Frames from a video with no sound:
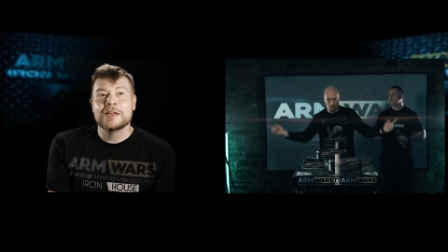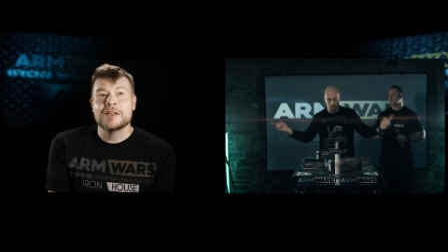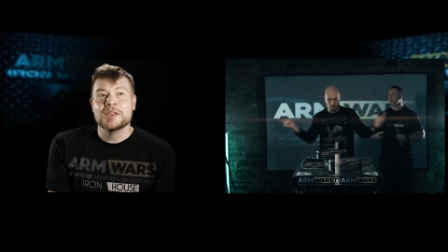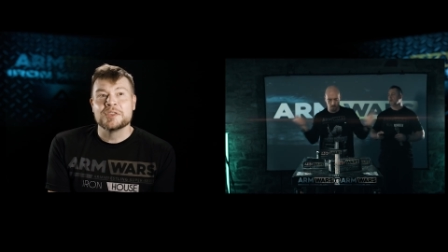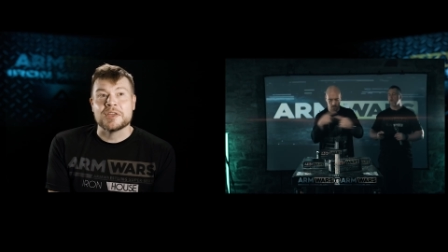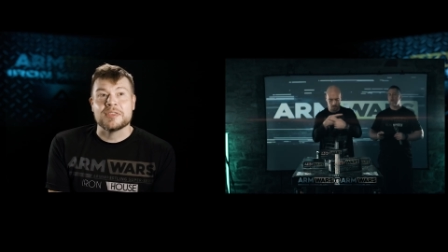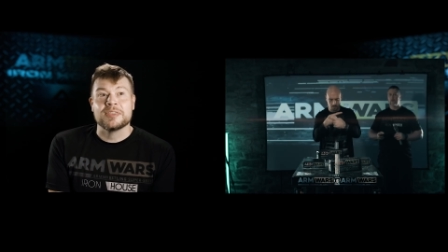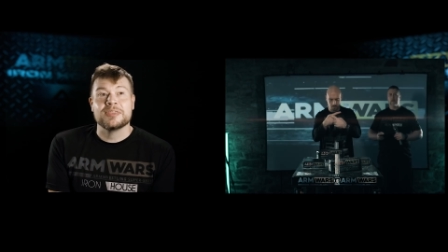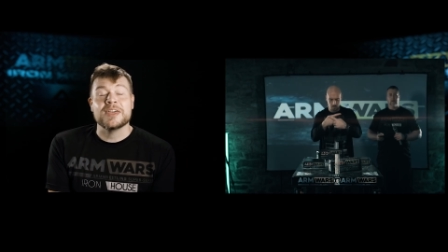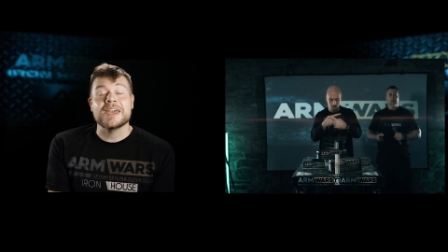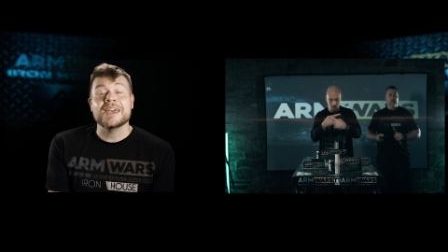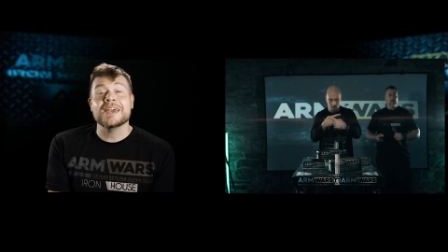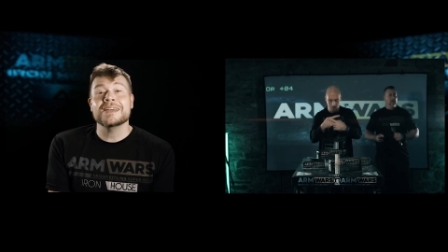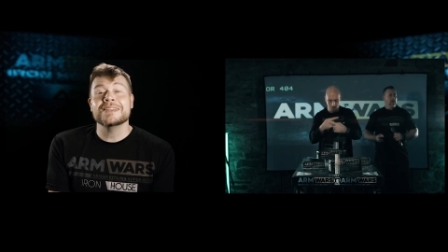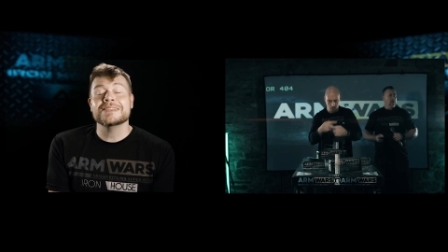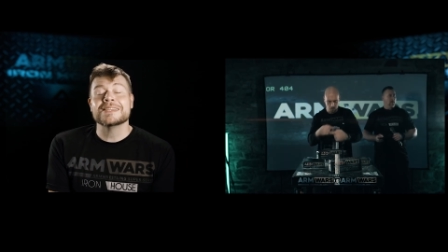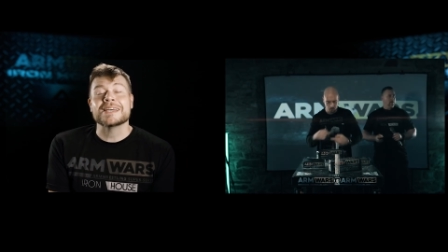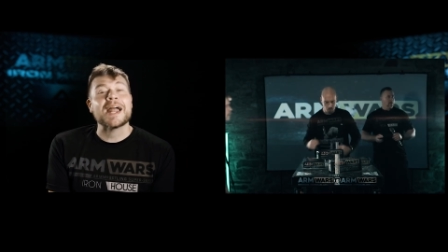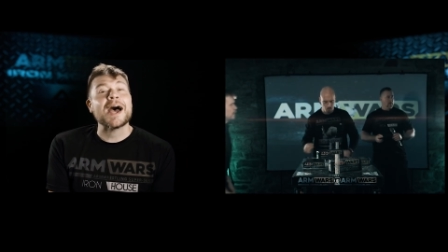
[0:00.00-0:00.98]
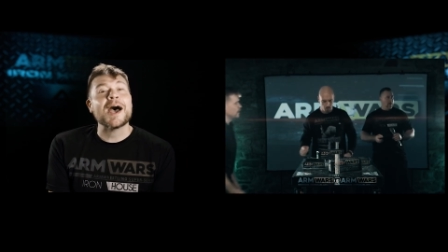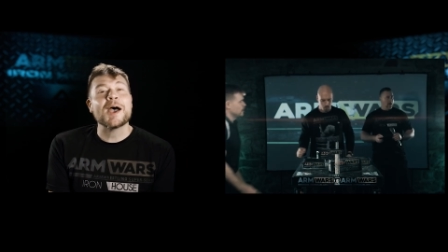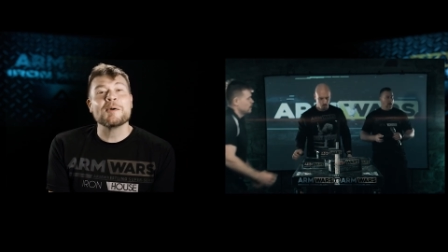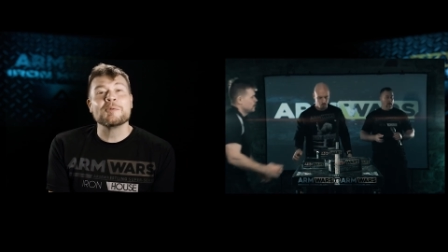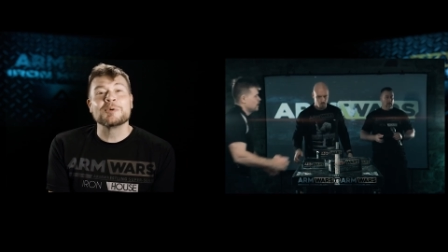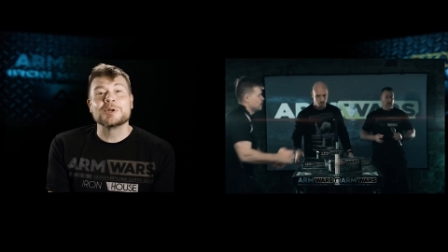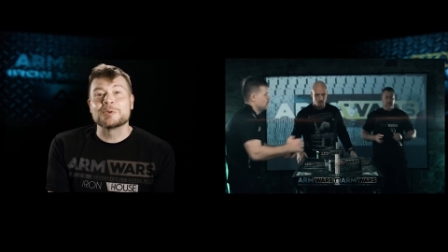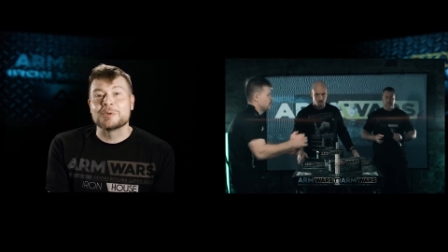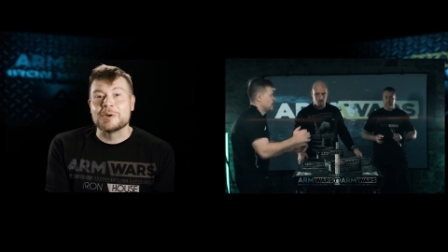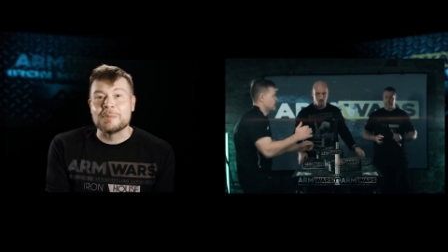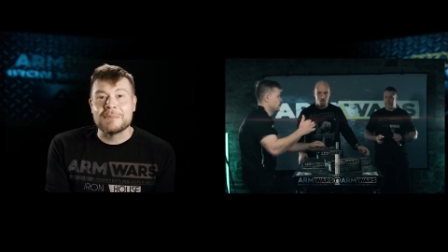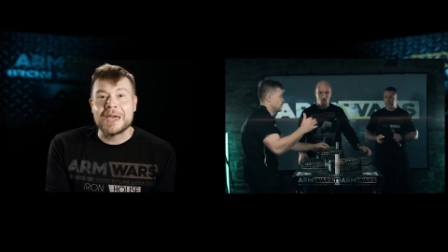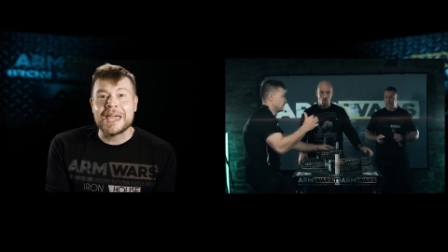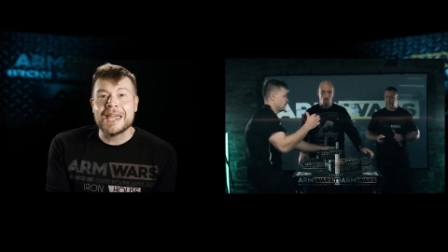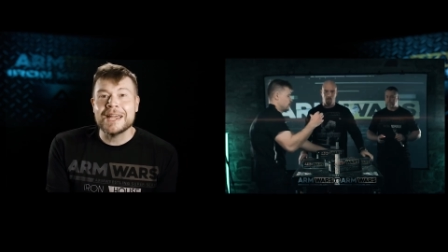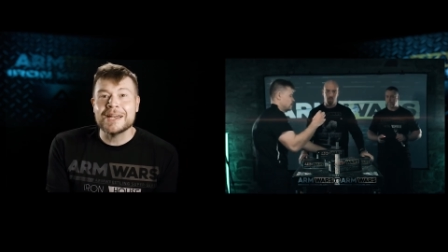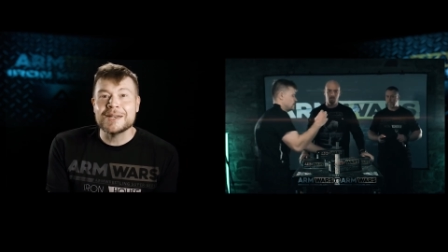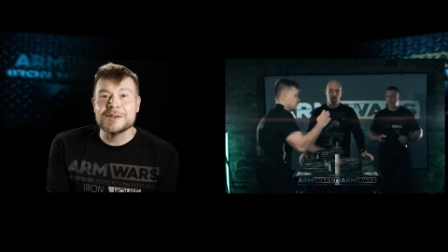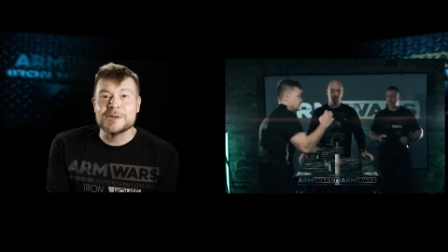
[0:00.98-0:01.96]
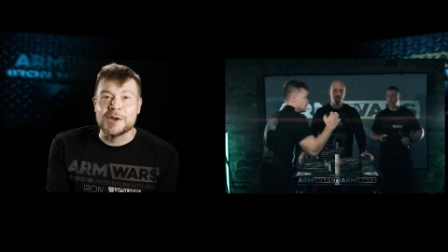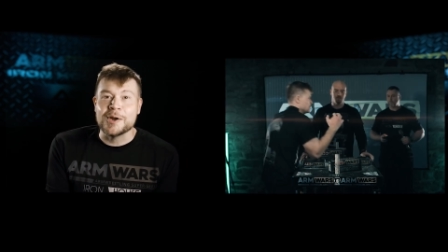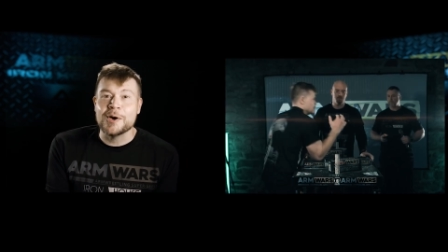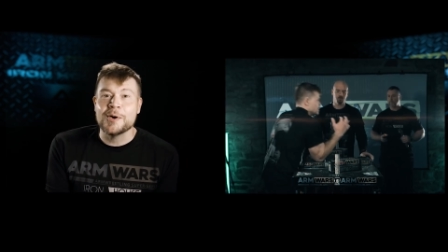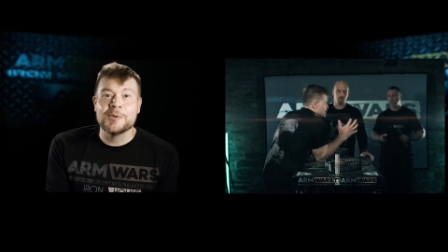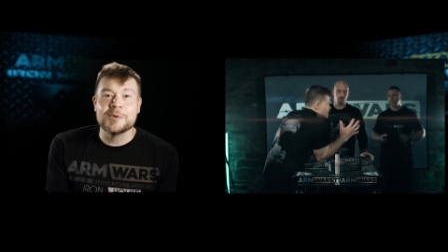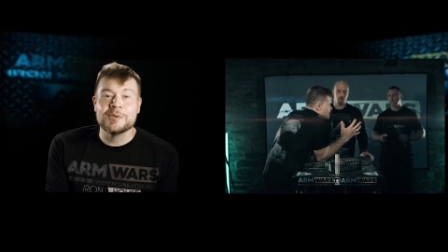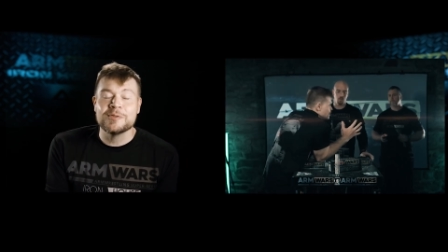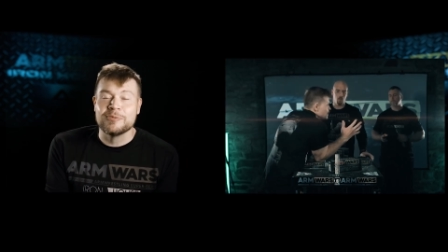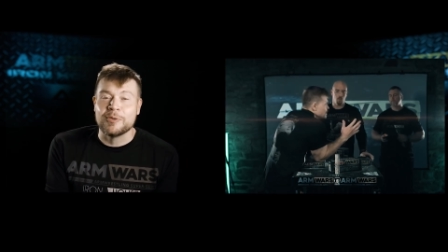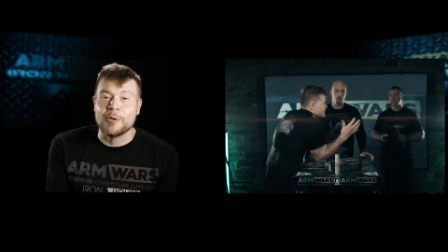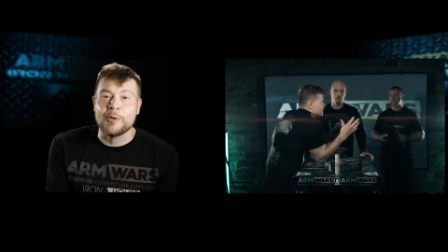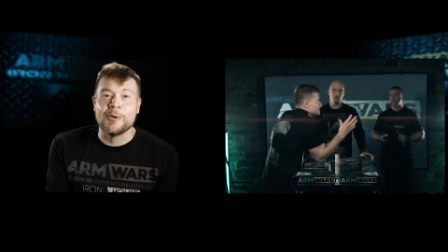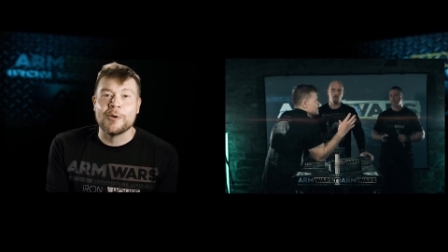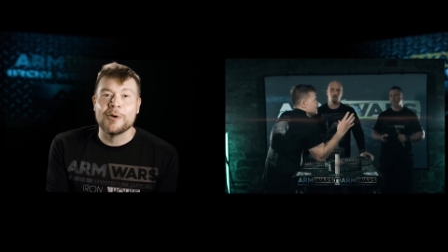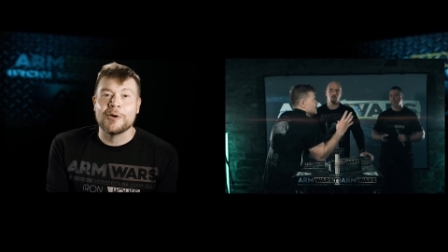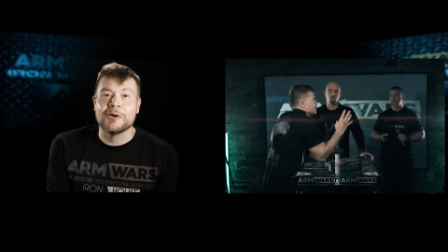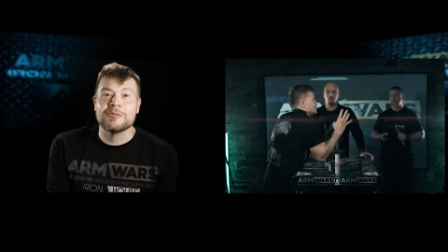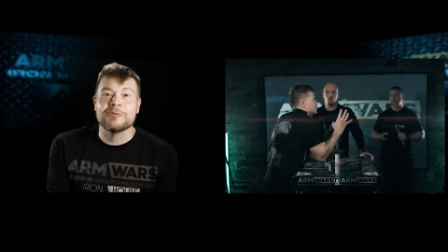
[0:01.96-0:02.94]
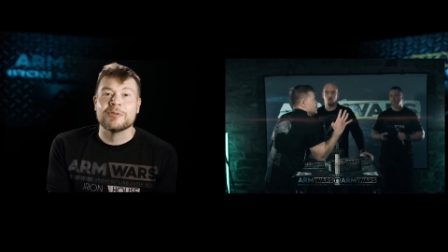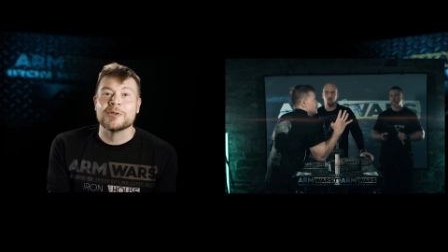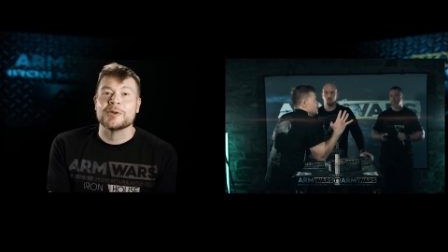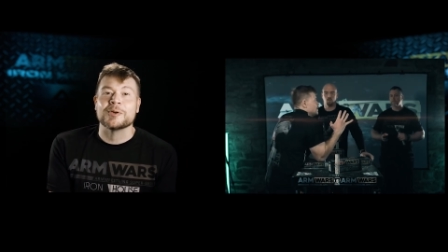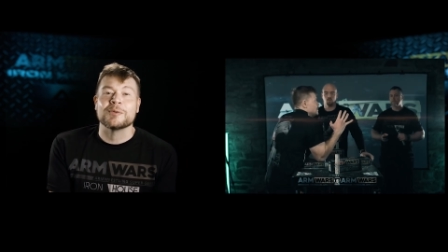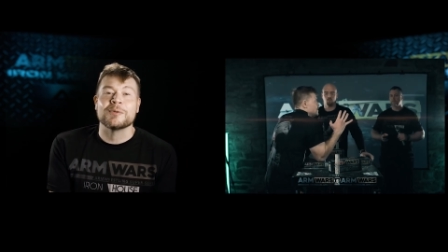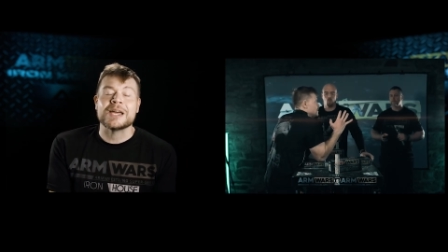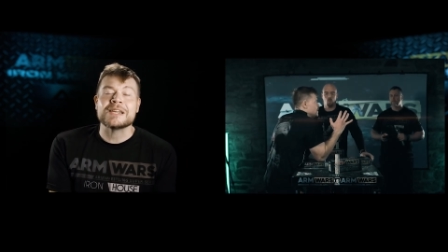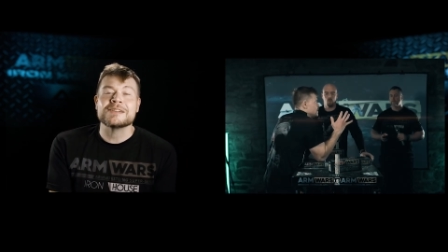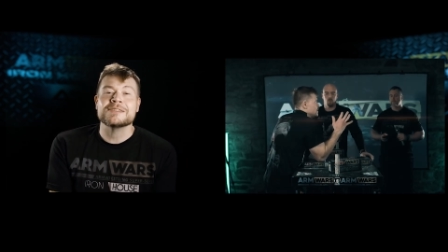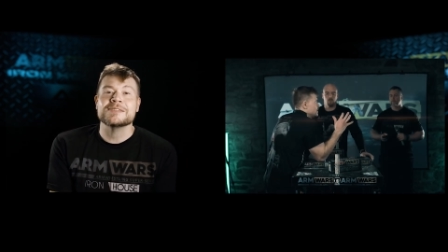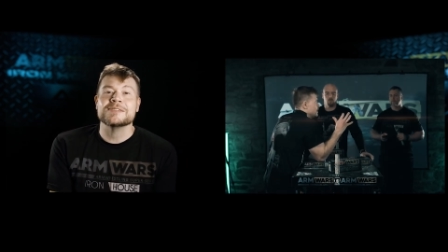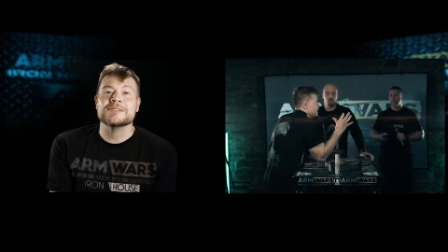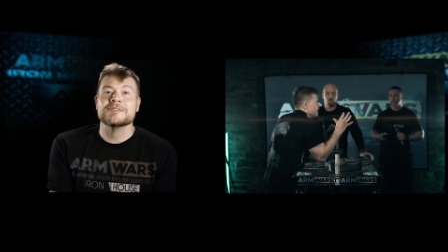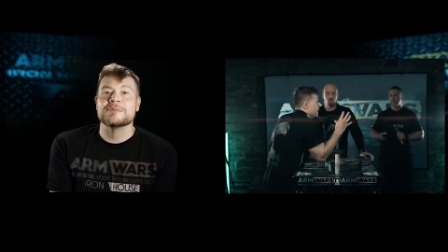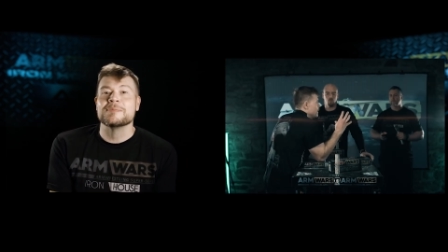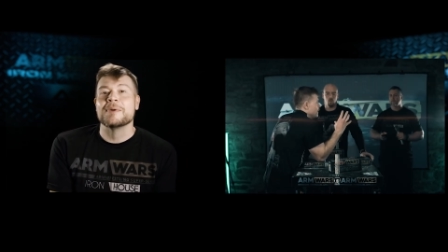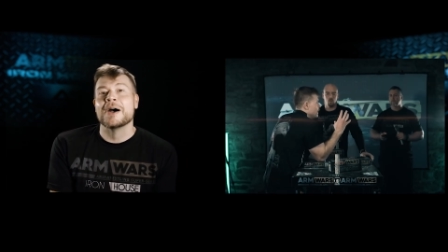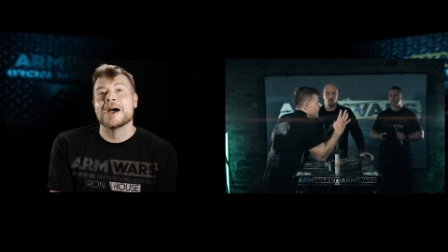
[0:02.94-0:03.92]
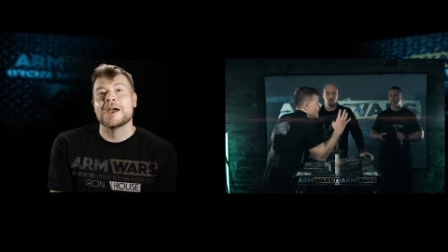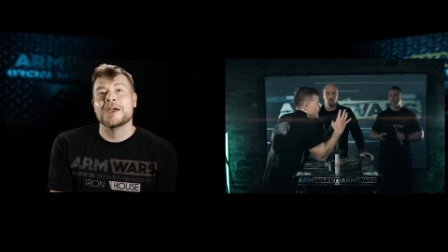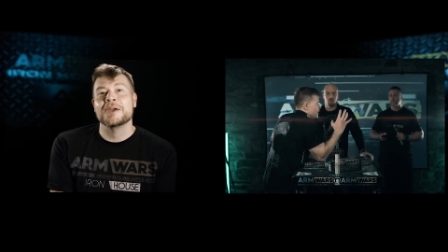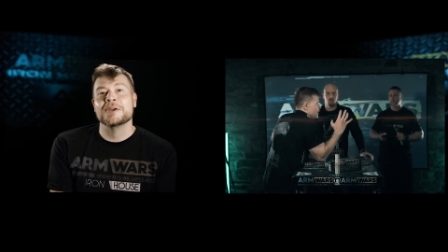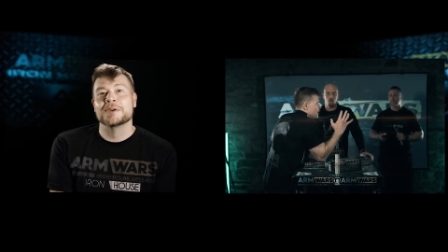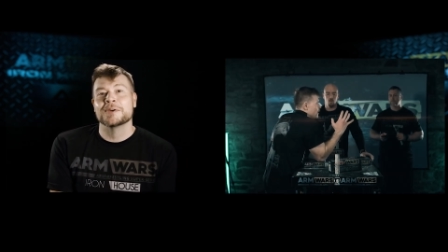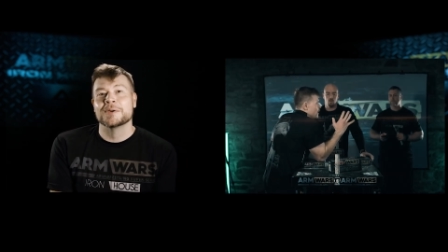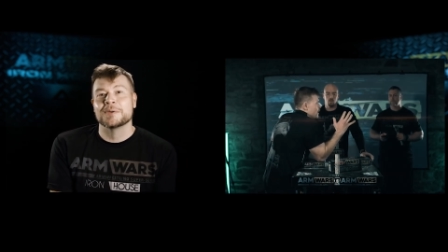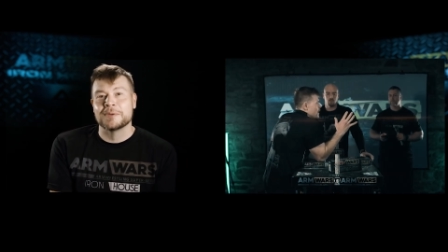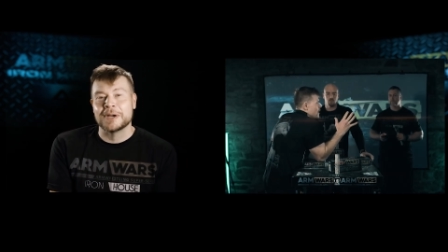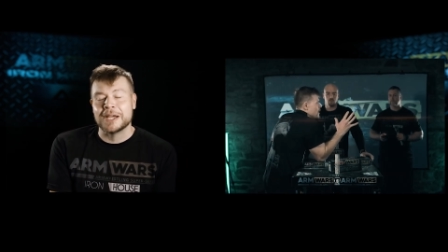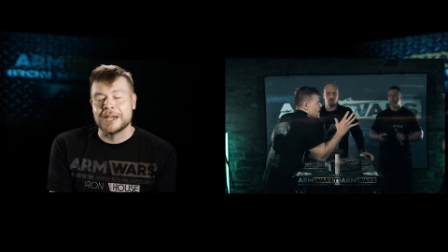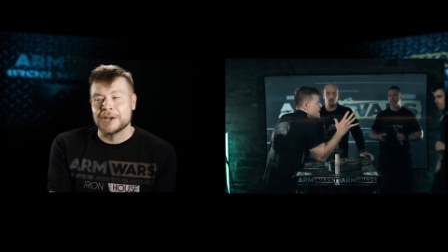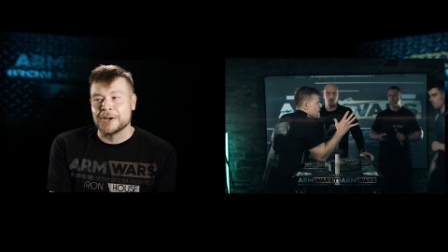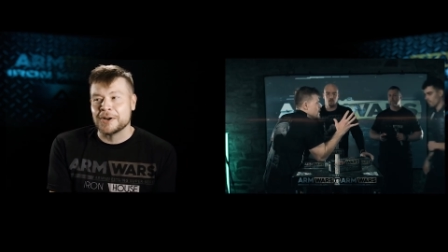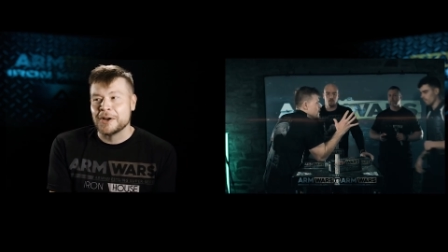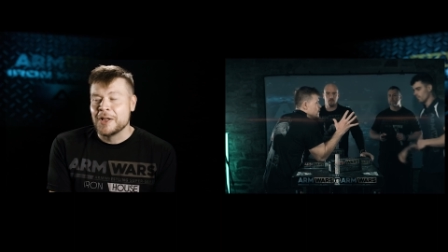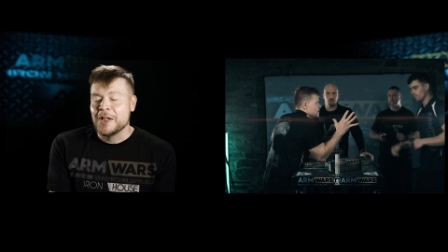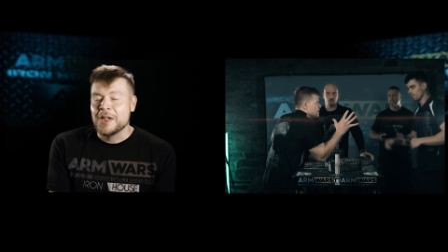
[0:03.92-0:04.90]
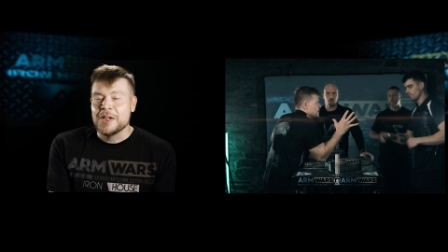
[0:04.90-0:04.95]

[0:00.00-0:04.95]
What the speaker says: the thing that I will remain known for the rest of my career.